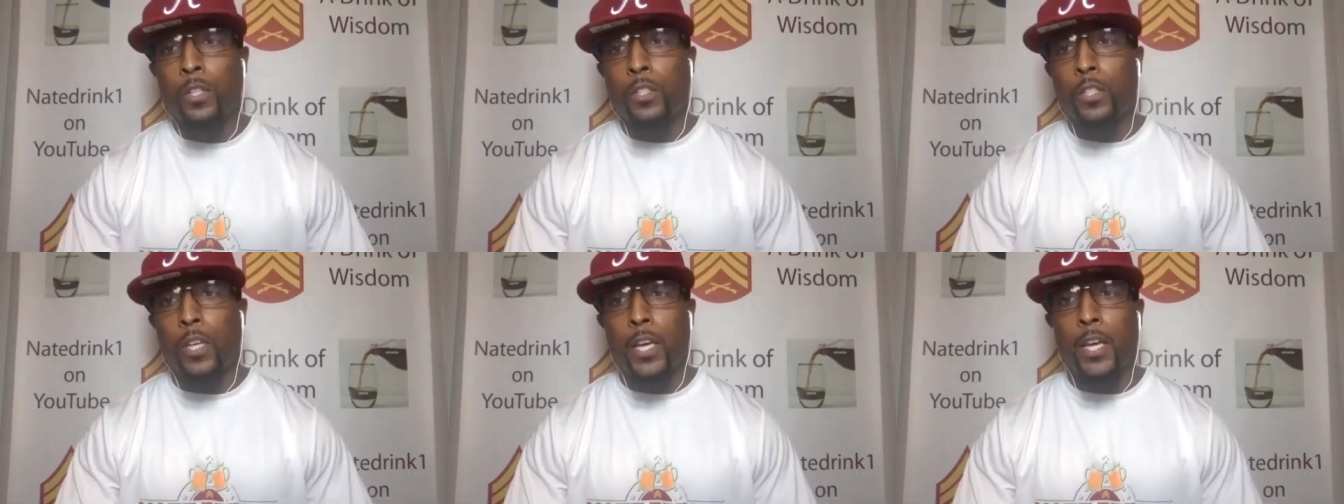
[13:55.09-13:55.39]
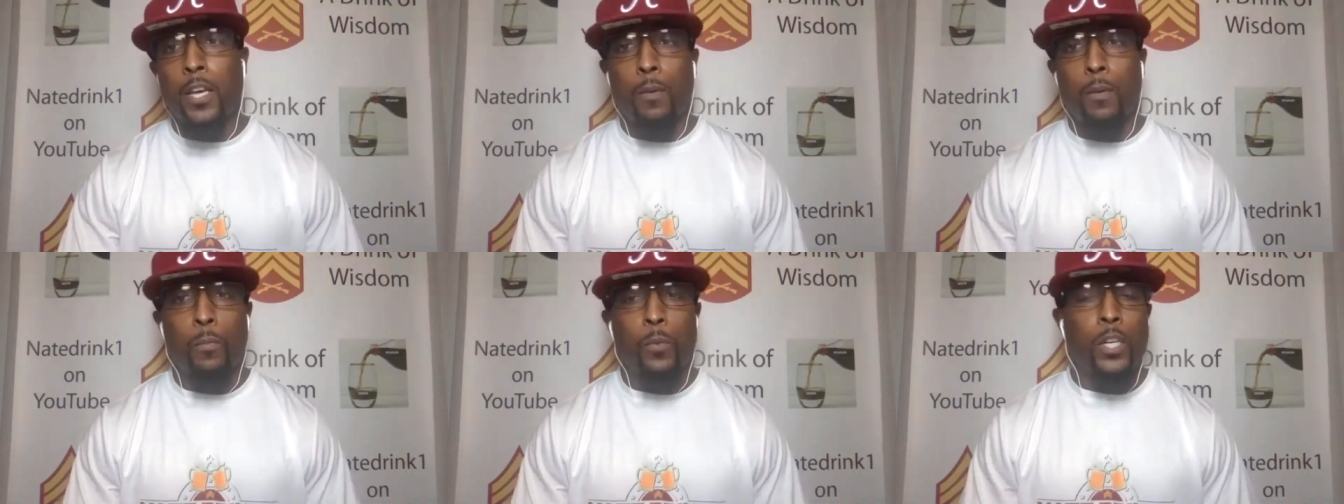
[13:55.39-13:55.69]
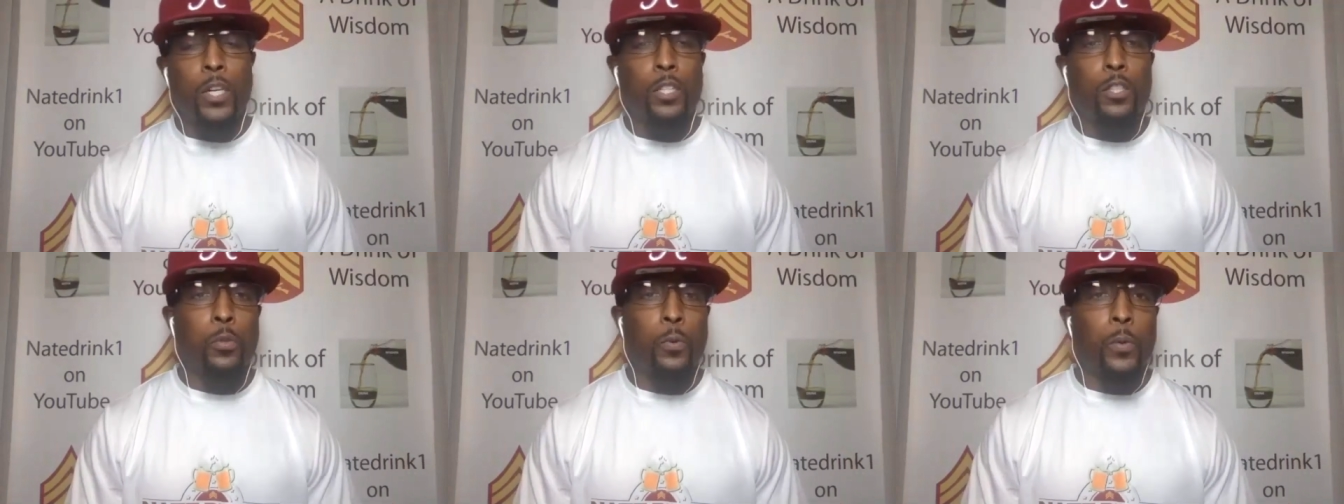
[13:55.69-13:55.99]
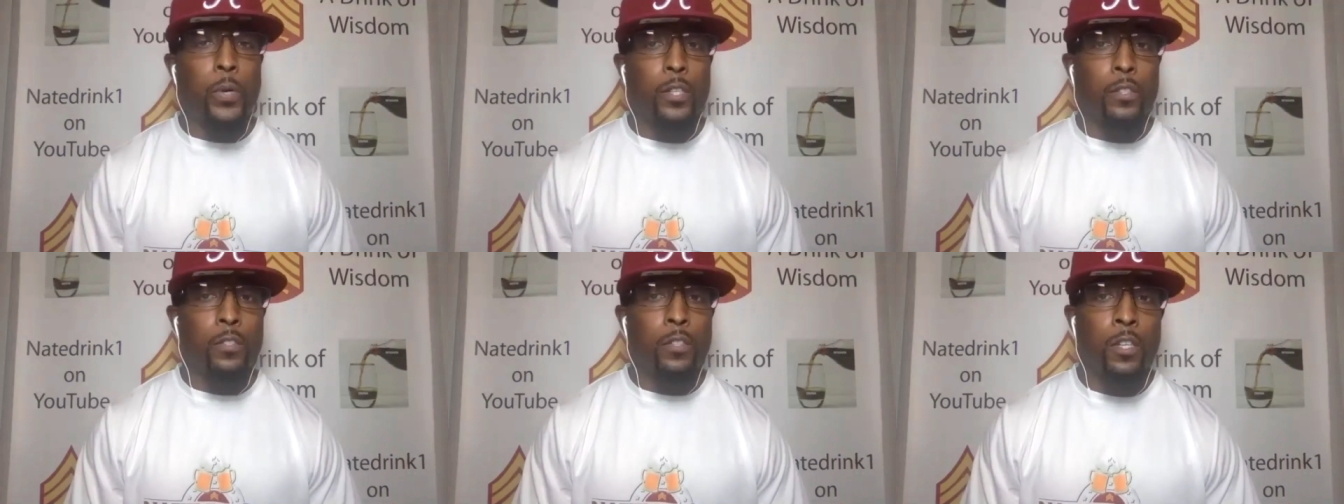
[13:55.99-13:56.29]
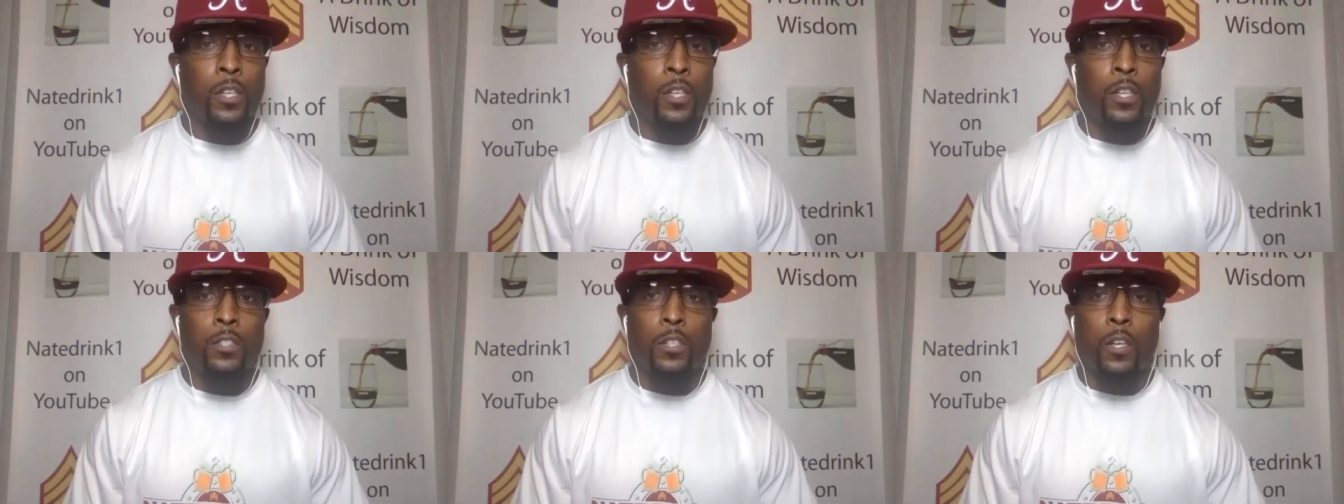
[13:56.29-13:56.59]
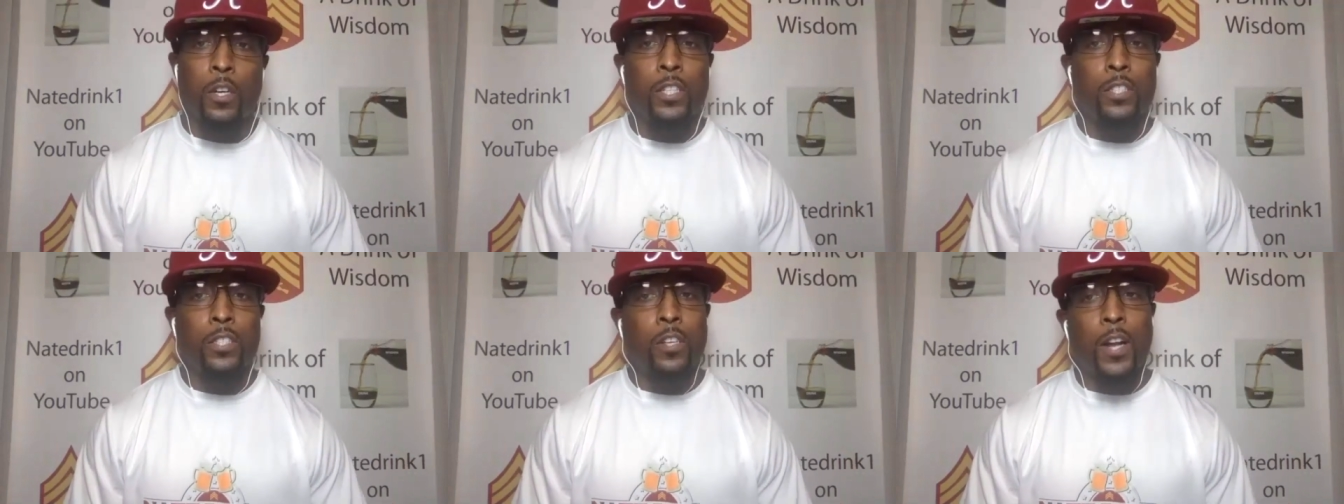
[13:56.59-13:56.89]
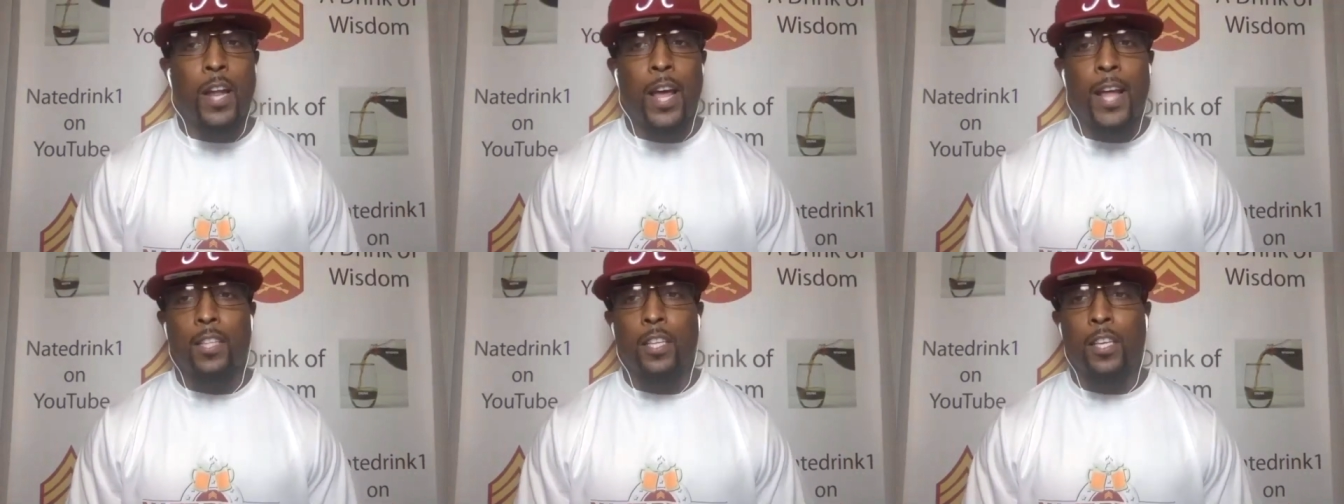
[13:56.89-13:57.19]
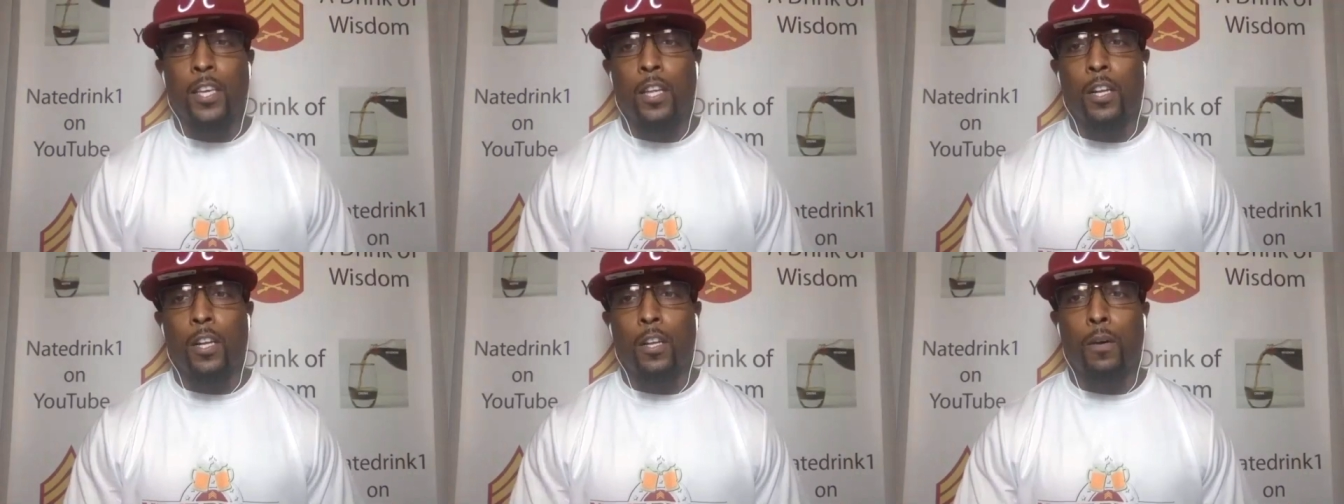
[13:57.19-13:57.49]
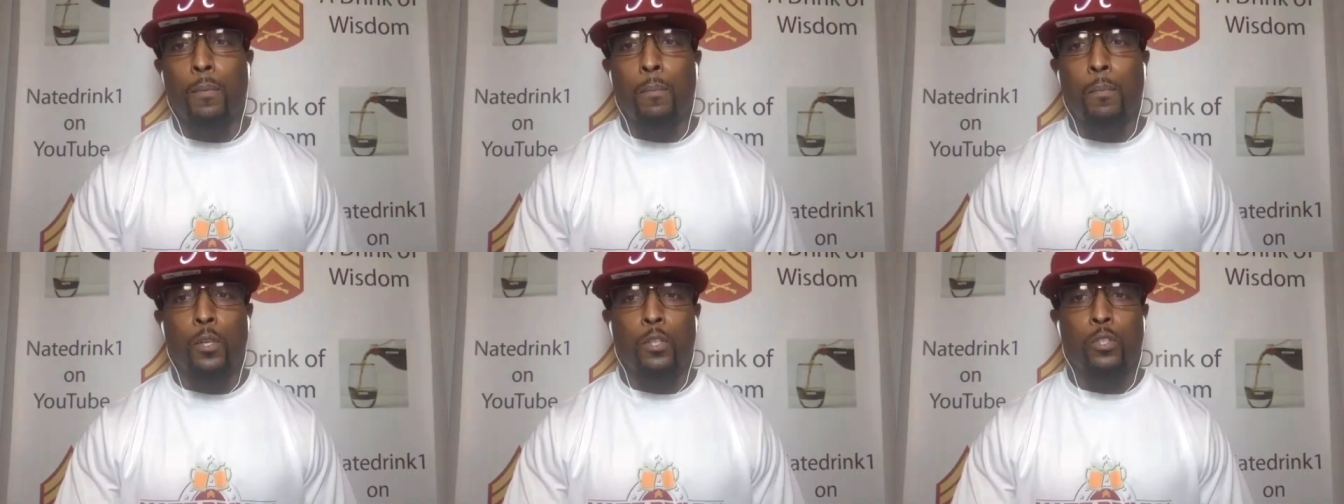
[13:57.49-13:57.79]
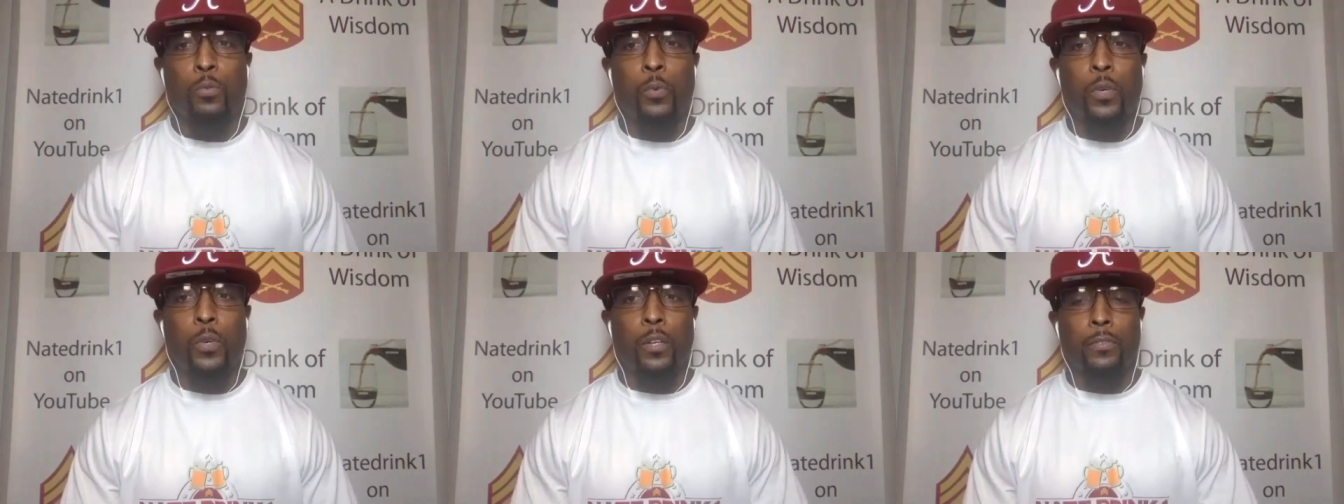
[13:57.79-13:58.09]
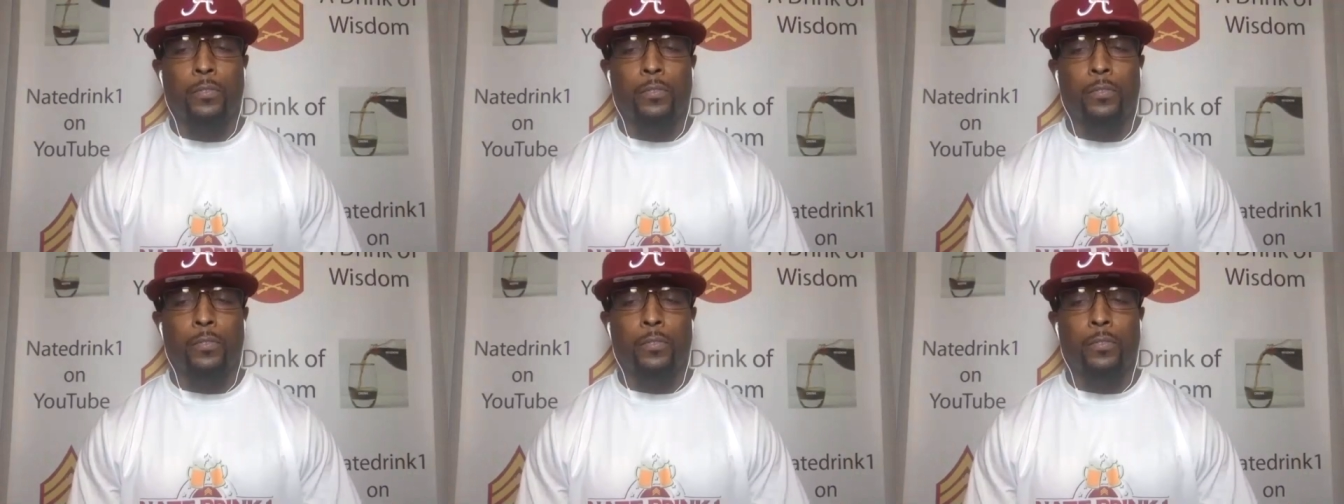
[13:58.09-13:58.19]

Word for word: to hit him with a twist. So he's gonna have to get a little more swift.